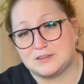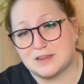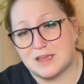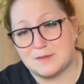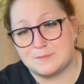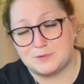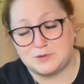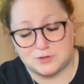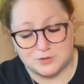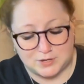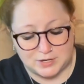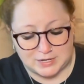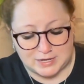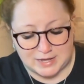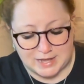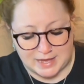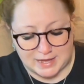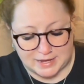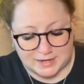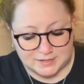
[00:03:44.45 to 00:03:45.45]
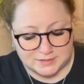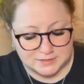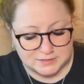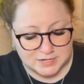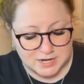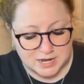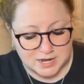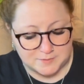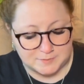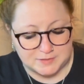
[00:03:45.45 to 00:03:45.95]
I've been doing it in hand.
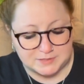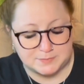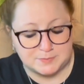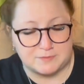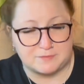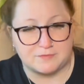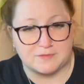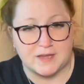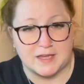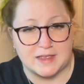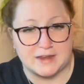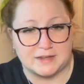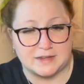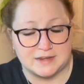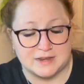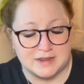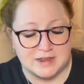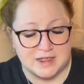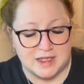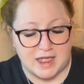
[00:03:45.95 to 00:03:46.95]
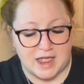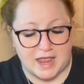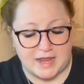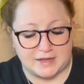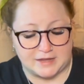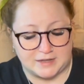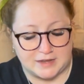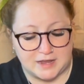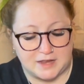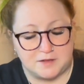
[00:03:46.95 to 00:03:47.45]
It's been fine. I
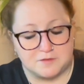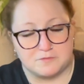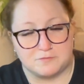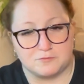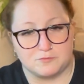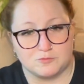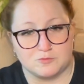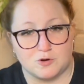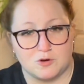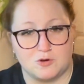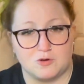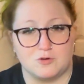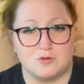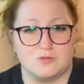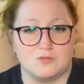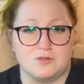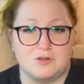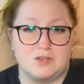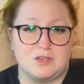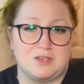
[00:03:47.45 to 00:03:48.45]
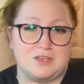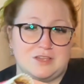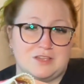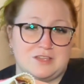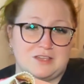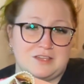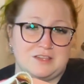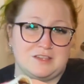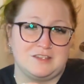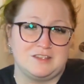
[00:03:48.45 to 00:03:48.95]
can kind of roll
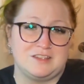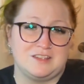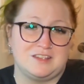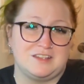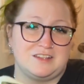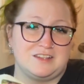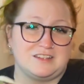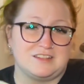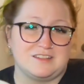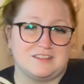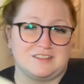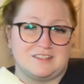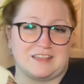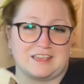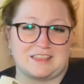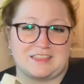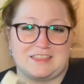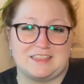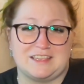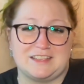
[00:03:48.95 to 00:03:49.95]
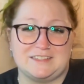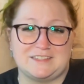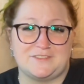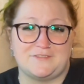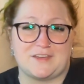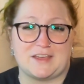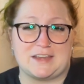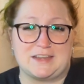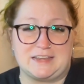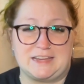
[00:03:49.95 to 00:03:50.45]
like this if
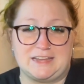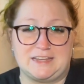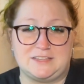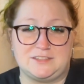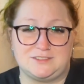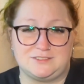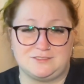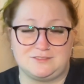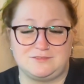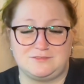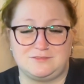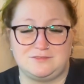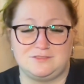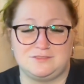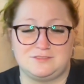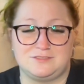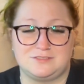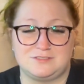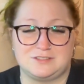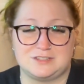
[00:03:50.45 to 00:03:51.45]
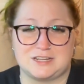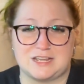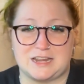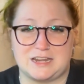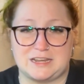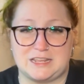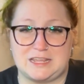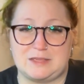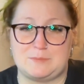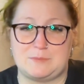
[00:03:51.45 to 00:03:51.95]
I need to kind of
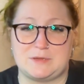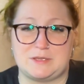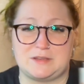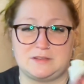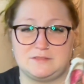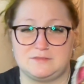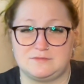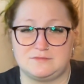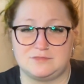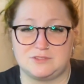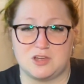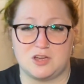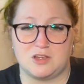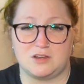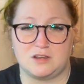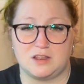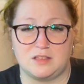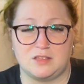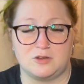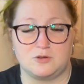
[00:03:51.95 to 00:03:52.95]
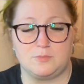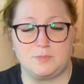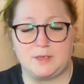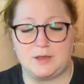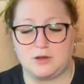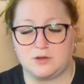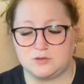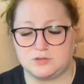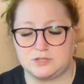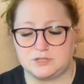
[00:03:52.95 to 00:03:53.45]
keep it taut a little bit,
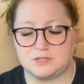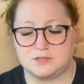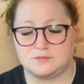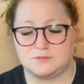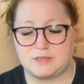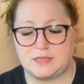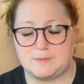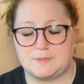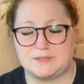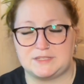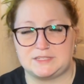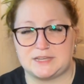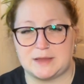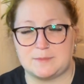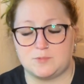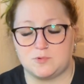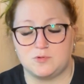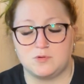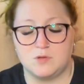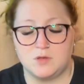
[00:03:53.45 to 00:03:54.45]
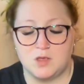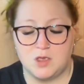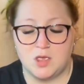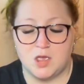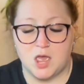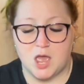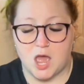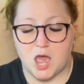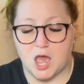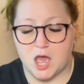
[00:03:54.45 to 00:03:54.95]
or to keep it stable.
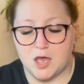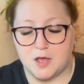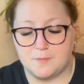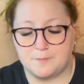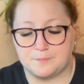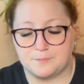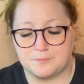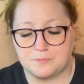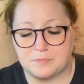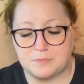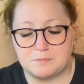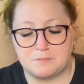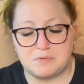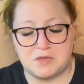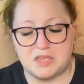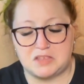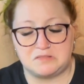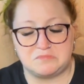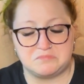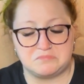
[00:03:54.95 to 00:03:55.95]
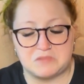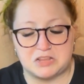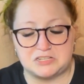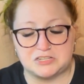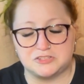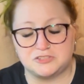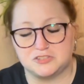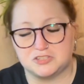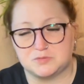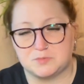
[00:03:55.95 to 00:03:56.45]
But it's
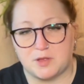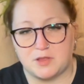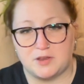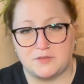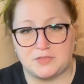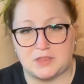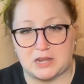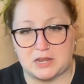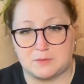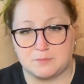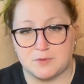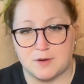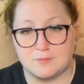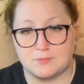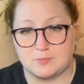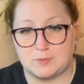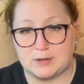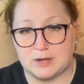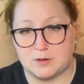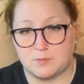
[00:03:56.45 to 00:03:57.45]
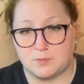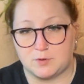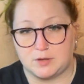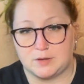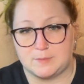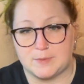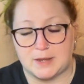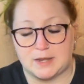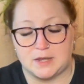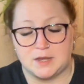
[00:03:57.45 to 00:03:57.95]
also small enough that I can probably not worry
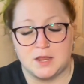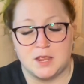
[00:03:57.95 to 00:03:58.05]
about it.